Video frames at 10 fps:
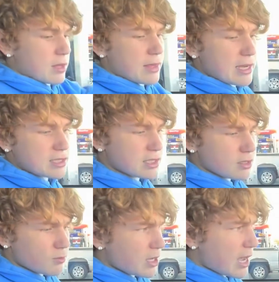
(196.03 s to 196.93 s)
Next
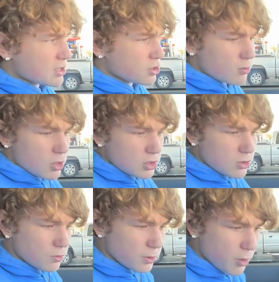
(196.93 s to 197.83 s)
thing we actually want to do,
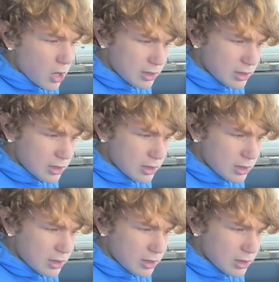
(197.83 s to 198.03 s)
we want to